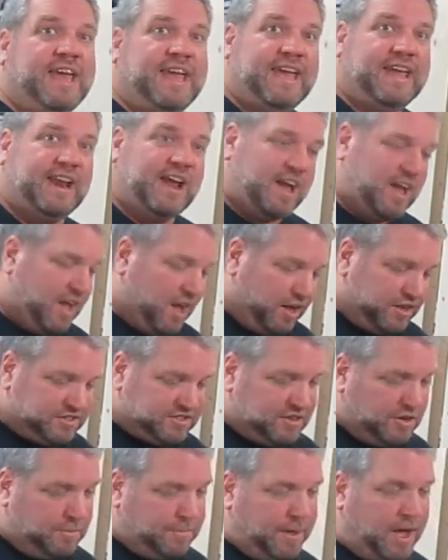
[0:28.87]
and I
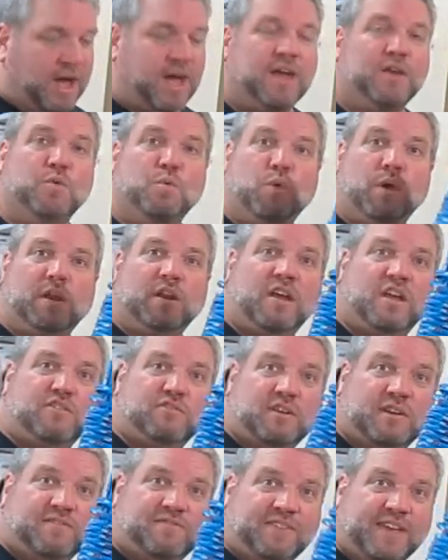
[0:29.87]
also bought
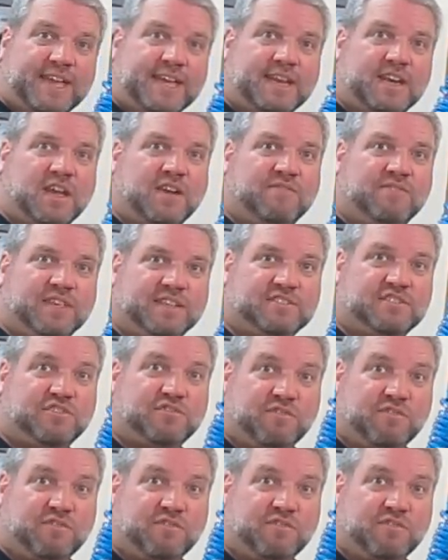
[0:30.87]
100 feet of this